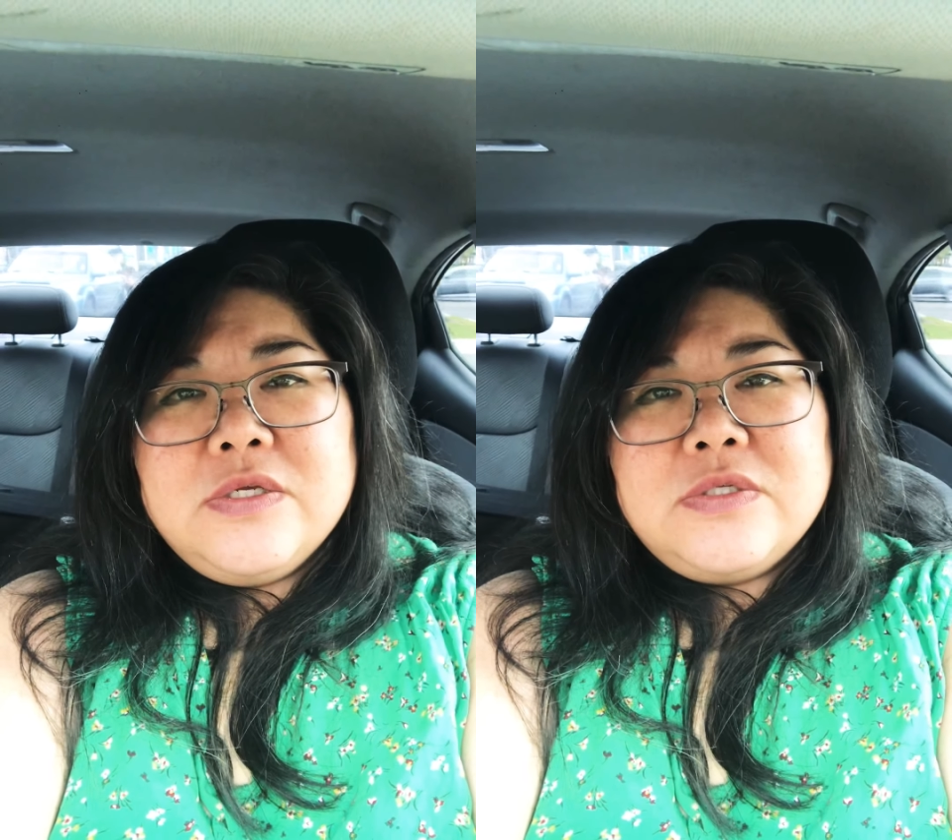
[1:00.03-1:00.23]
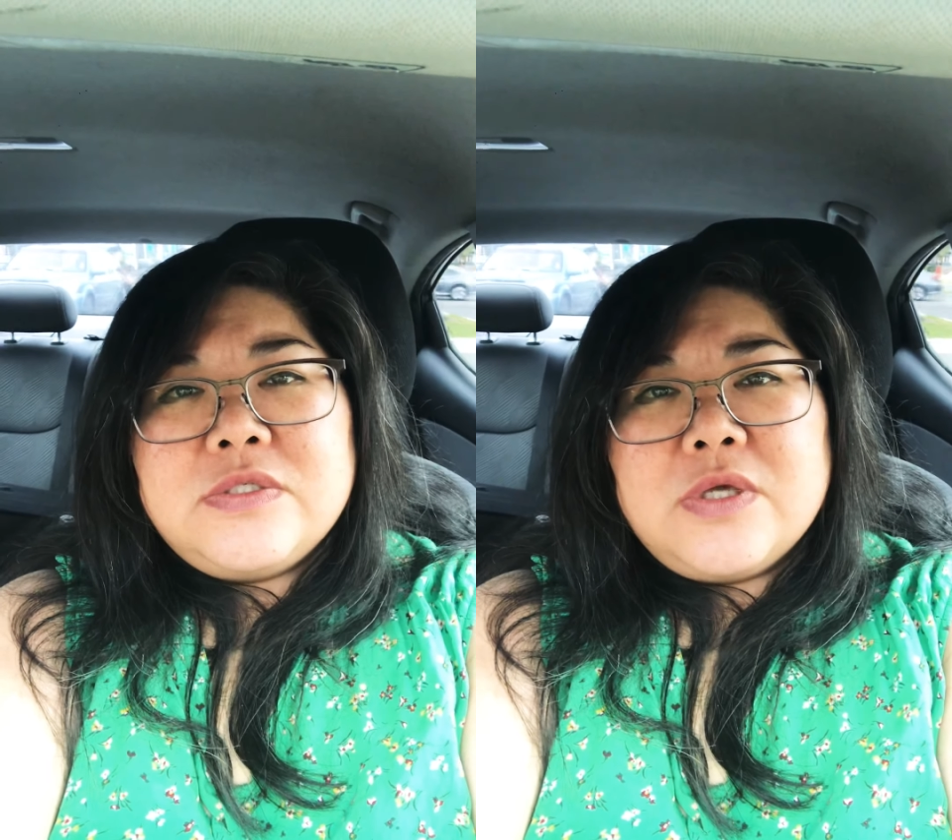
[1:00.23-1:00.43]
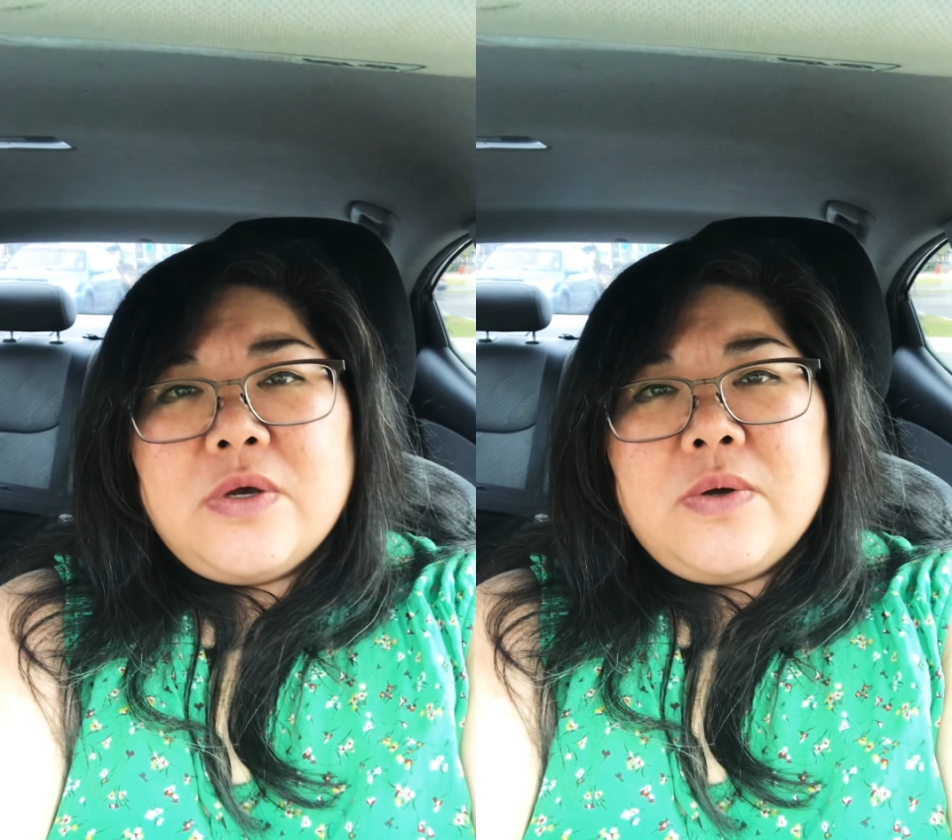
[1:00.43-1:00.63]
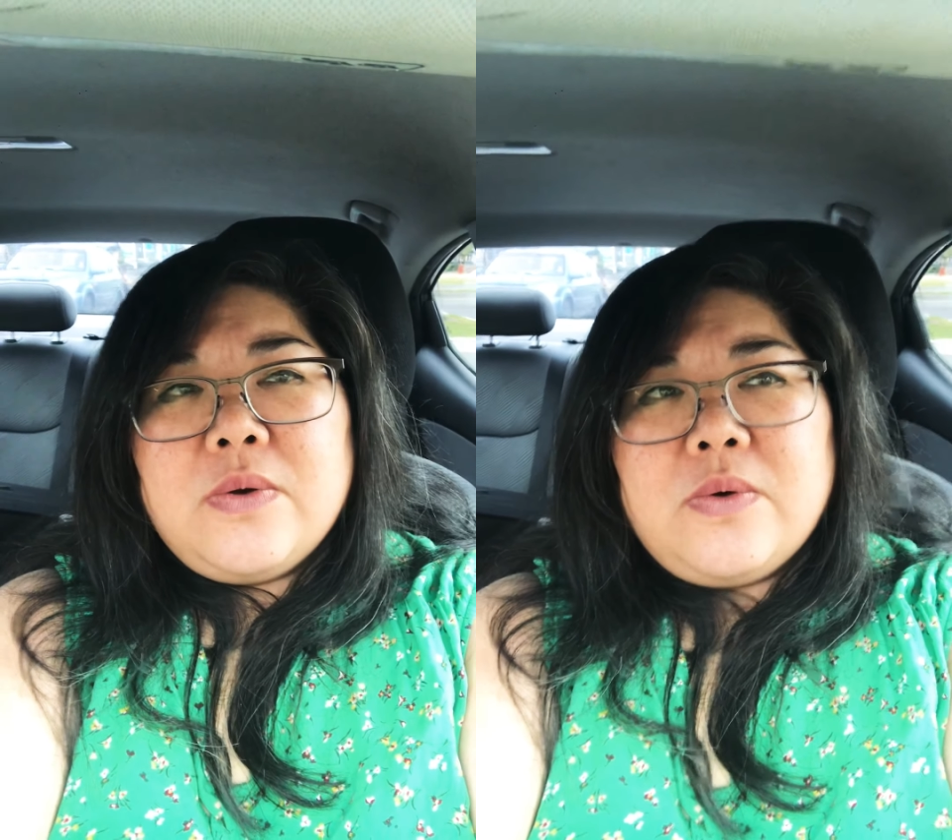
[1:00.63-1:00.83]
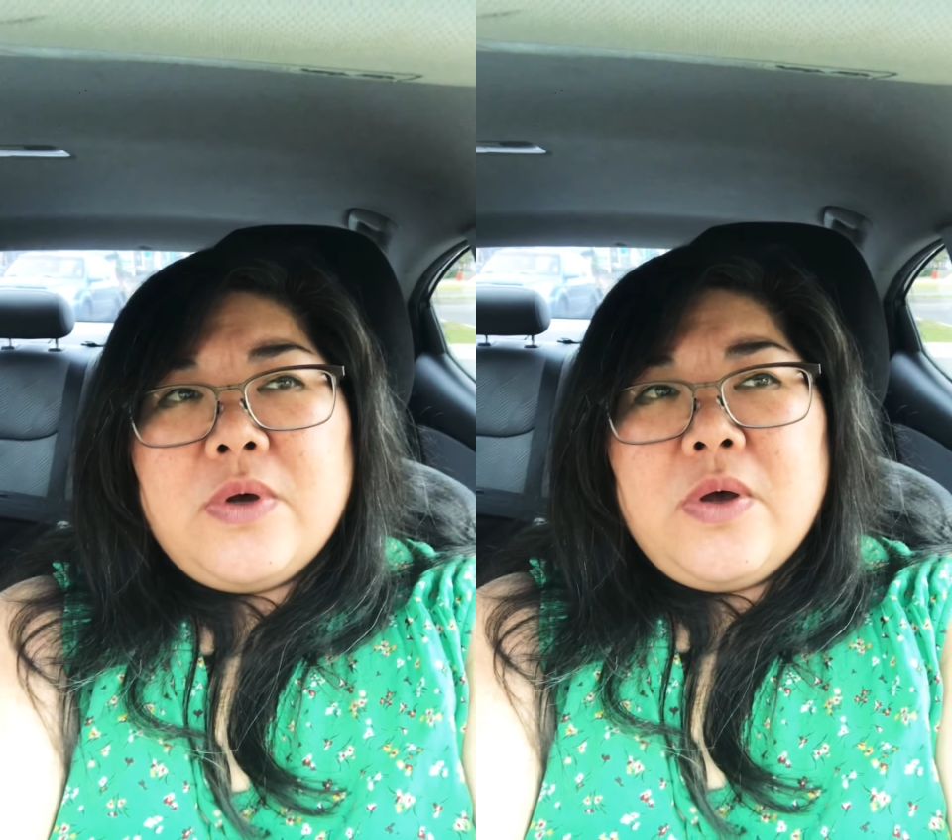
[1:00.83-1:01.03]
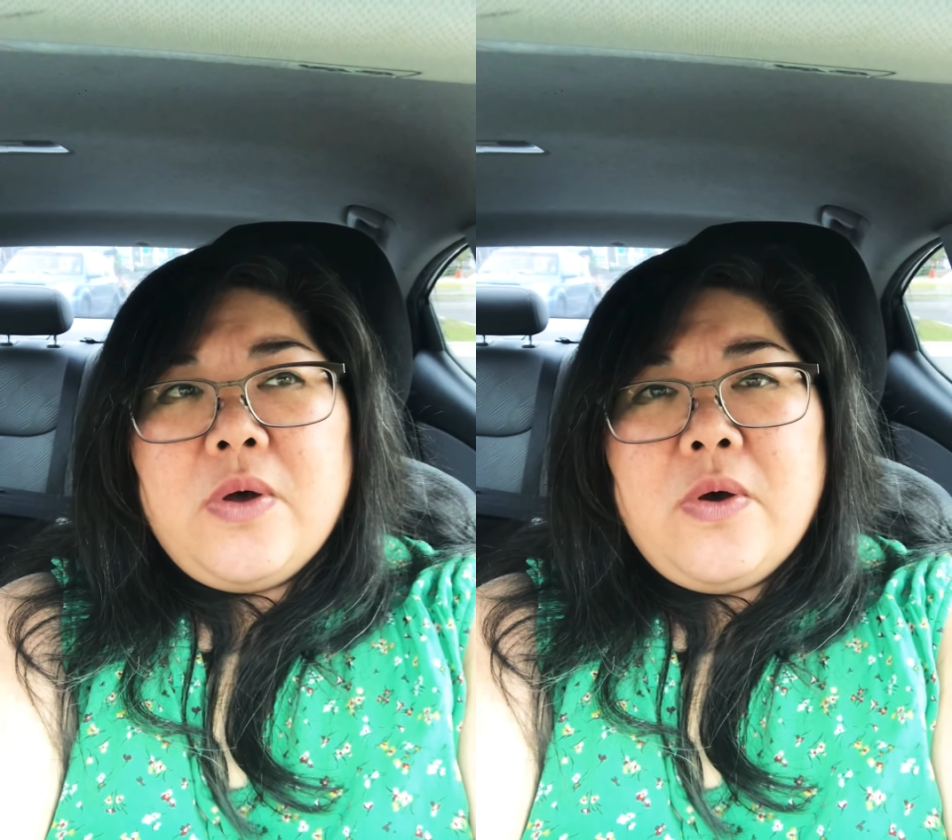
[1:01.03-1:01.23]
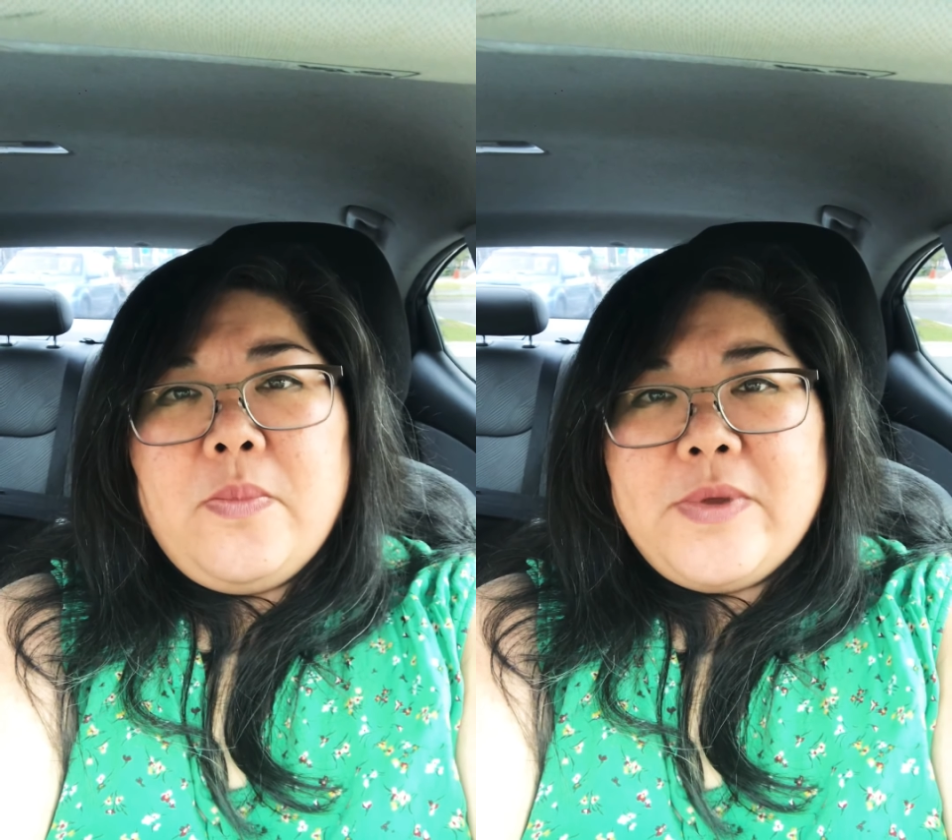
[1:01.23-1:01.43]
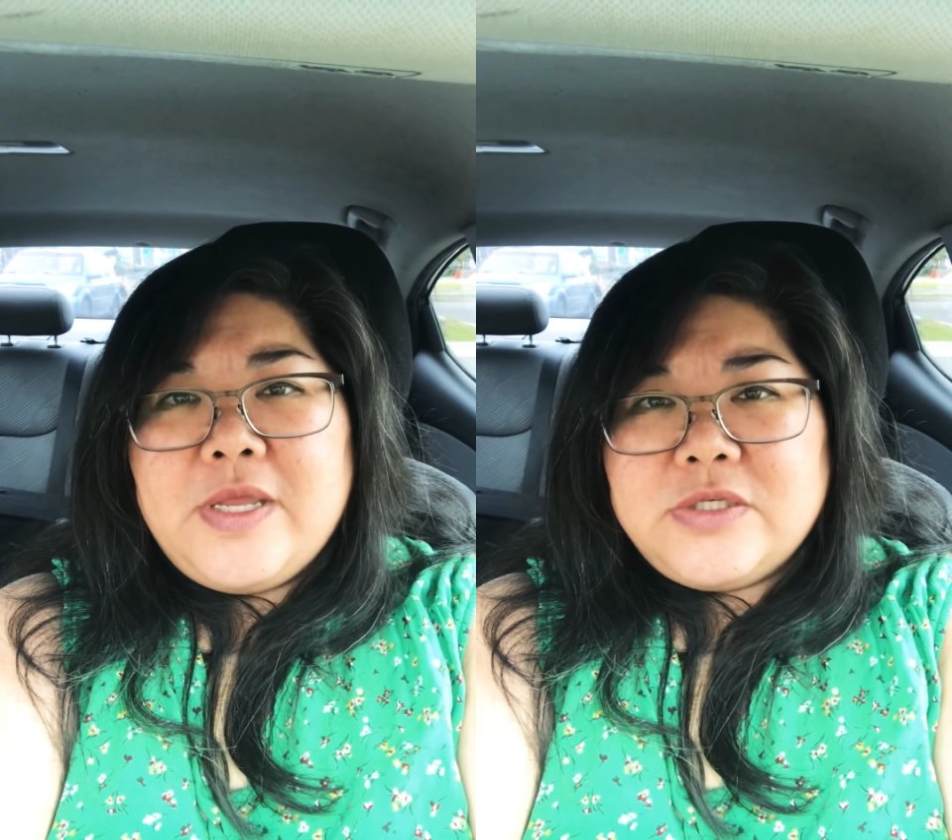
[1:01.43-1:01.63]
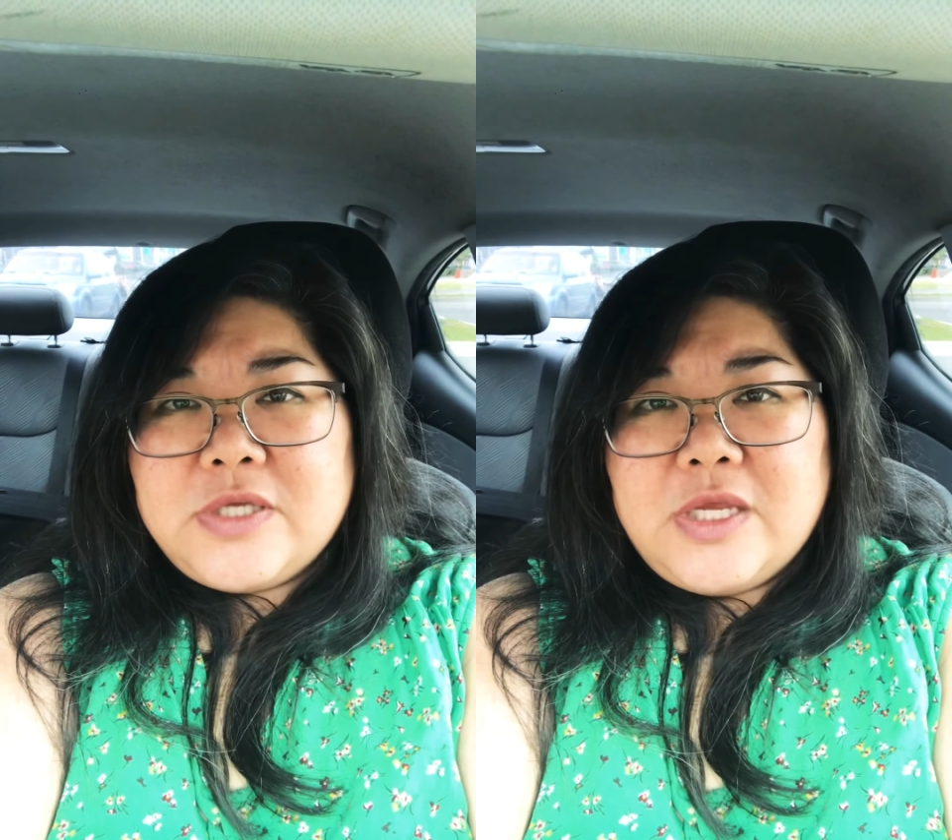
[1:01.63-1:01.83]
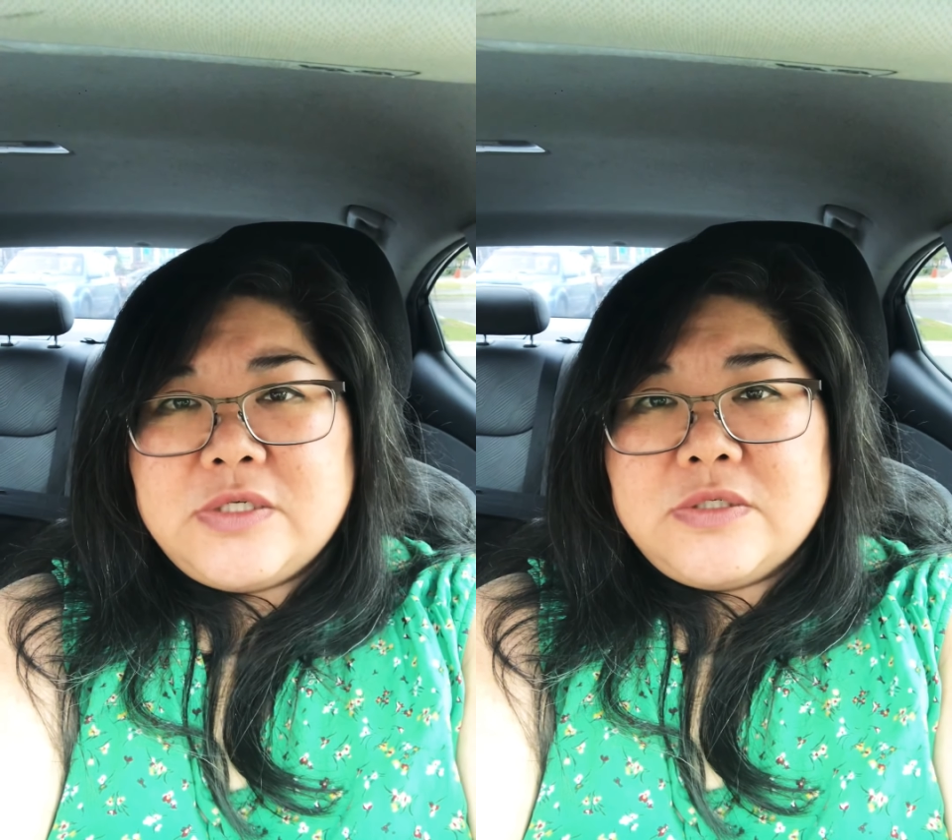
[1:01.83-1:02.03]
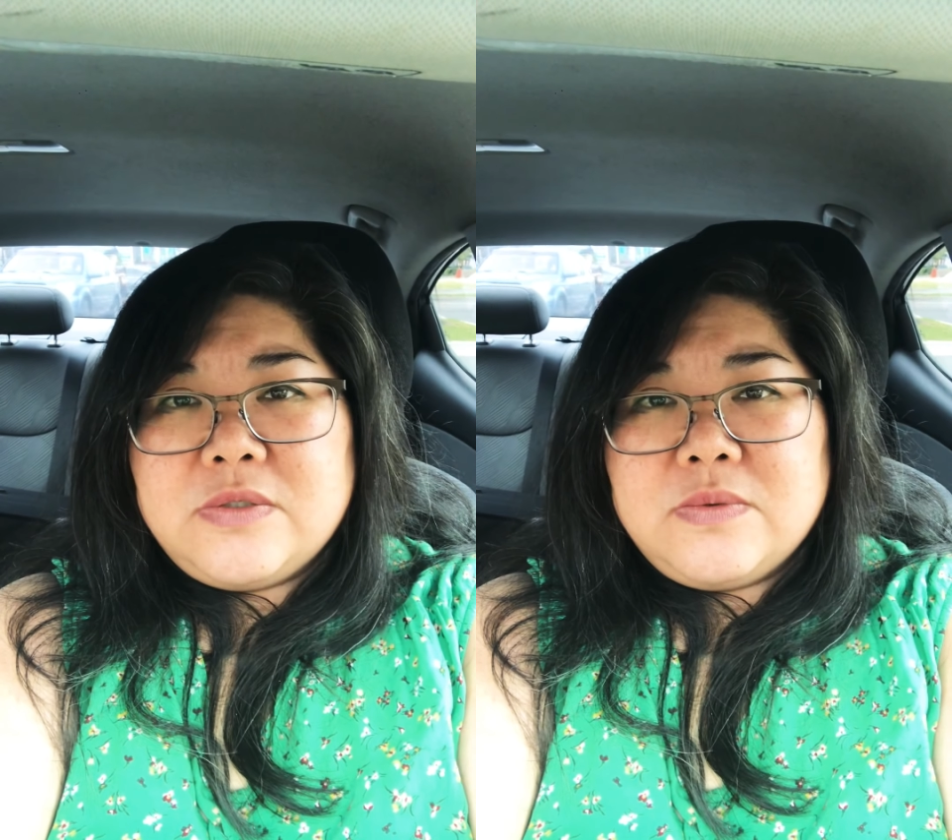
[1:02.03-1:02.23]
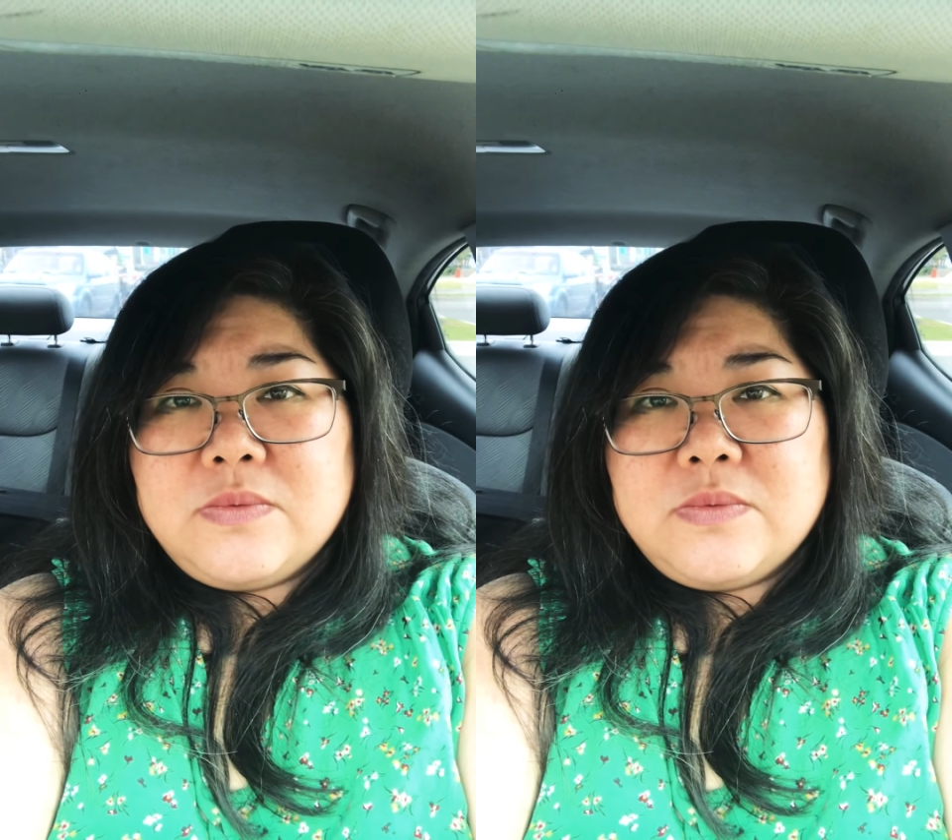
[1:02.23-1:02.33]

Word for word: So open educational